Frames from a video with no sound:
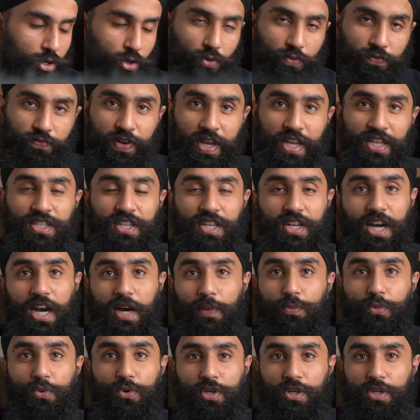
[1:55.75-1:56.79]
face it
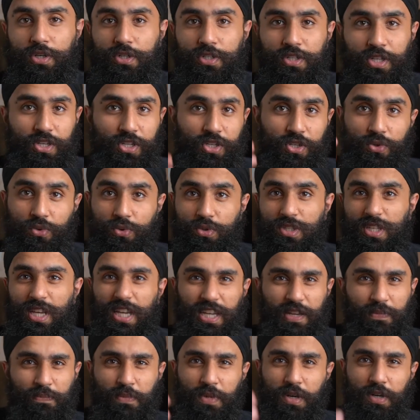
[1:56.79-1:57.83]
upwards and use
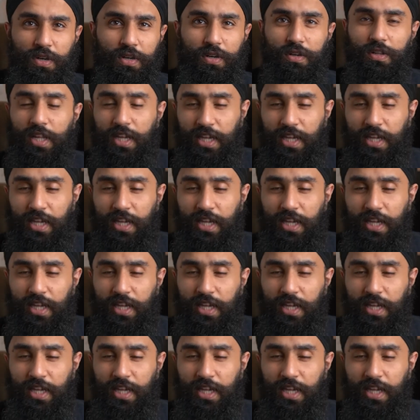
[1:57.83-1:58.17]
like a mirror